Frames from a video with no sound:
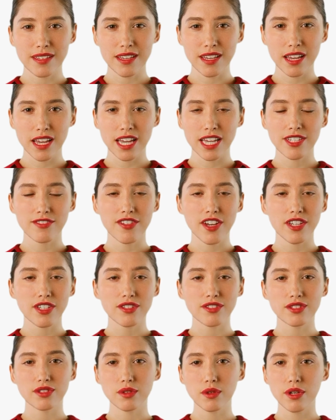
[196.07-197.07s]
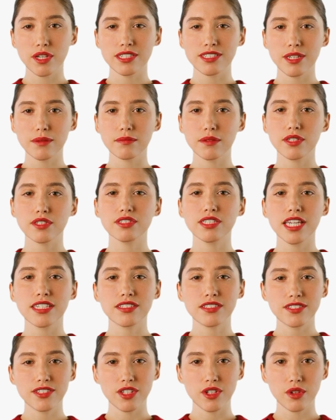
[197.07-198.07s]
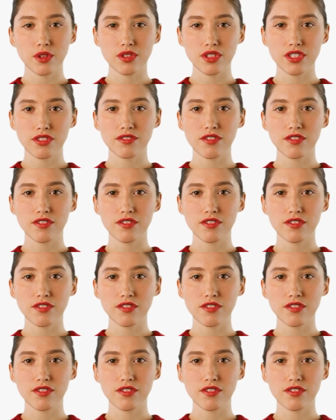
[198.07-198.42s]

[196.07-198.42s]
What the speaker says: Key-value stores emerged as a solution